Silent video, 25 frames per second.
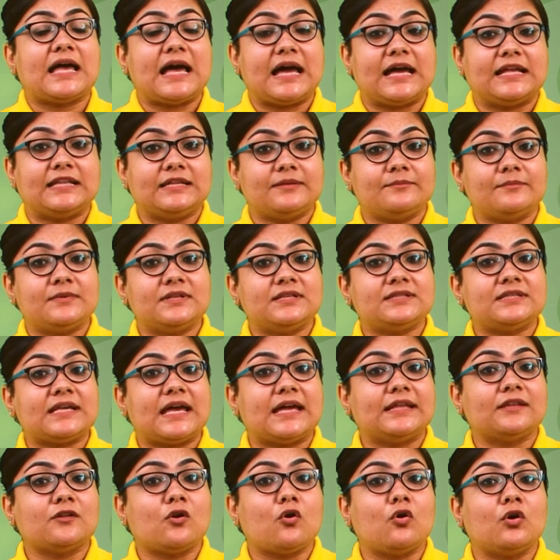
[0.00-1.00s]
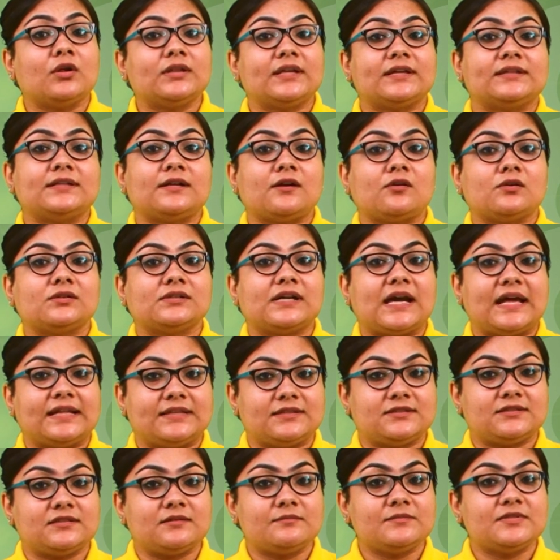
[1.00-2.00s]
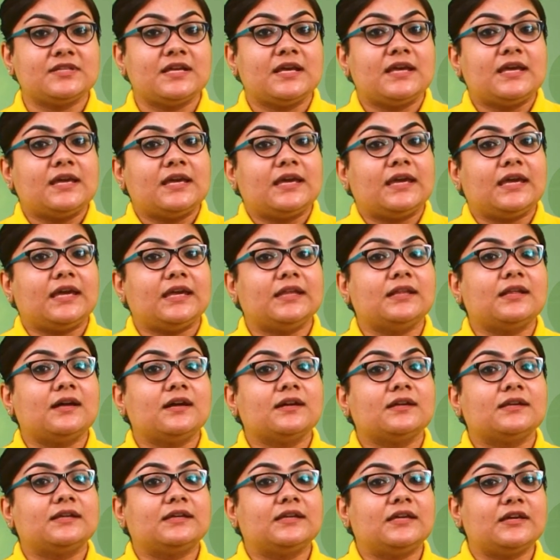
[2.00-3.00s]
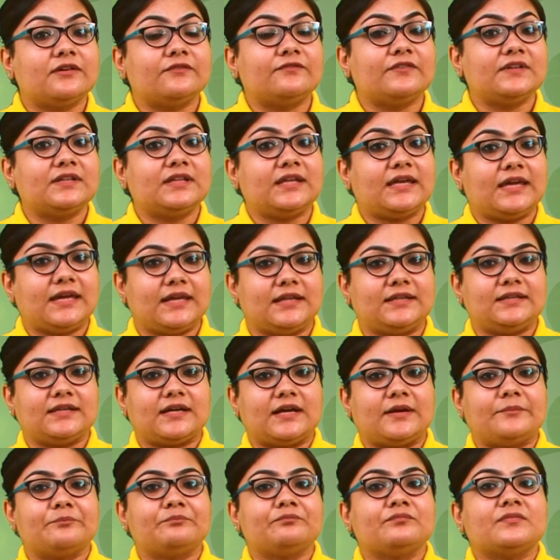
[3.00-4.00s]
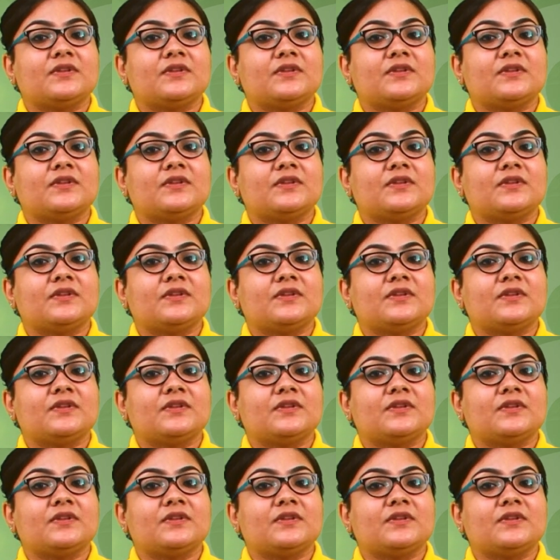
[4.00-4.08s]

animals and all other organisms in a given area